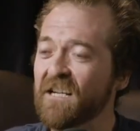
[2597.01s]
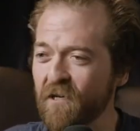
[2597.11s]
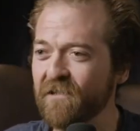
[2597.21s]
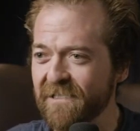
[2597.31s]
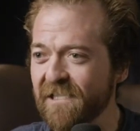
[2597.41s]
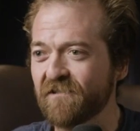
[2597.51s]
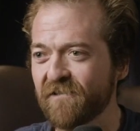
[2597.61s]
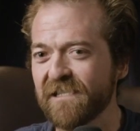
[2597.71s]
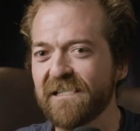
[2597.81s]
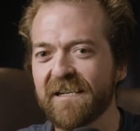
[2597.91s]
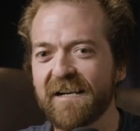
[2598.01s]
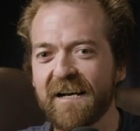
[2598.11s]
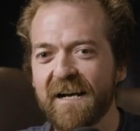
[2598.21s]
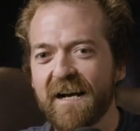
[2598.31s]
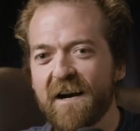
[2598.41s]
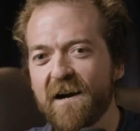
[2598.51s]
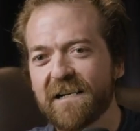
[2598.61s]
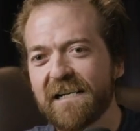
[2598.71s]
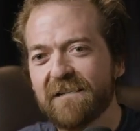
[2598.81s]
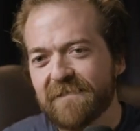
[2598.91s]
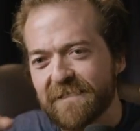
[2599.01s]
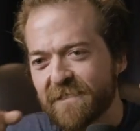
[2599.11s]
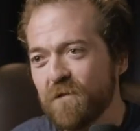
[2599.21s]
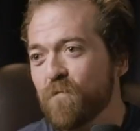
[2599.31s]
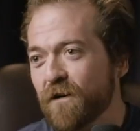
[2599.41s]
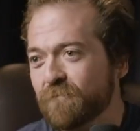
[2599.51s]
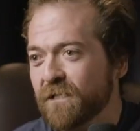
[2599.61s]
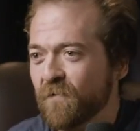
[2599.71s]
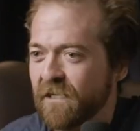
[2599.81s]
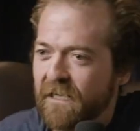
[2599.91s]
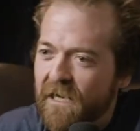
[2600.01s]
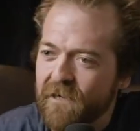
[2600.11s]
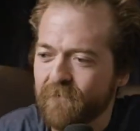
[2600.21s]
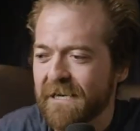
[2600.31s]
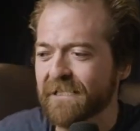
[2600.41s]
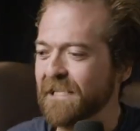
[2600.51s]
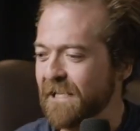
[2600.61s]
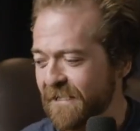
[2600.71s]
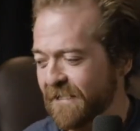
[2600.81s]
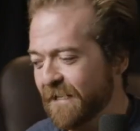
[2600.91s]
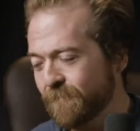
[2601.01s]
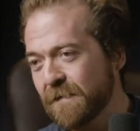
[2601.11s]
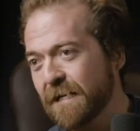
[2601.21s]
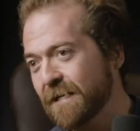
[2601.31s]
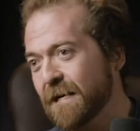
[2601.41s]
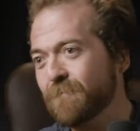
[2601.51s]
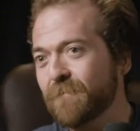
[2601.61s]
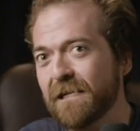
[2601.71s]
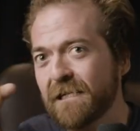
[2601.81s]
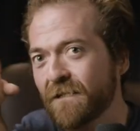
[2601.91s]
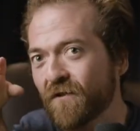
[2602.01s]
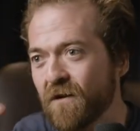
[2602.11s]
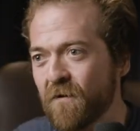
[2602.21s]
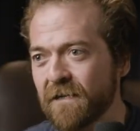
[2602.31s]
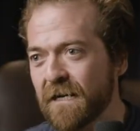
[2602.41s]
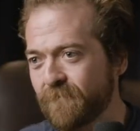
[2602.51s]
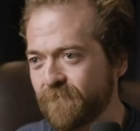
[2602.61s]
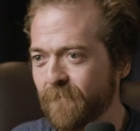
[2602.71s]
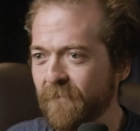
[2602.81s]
Because literally, I have to stop what I'm doing, go back down, pick it up, and throw it up.